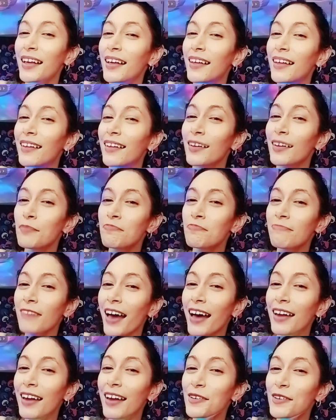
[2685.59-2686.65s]

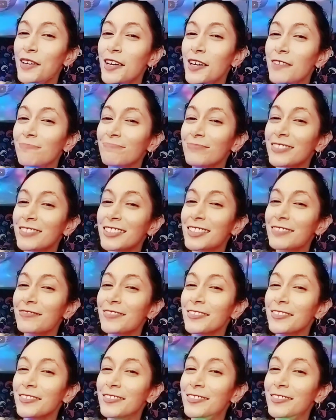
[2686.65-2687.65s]
I don't know. Mm.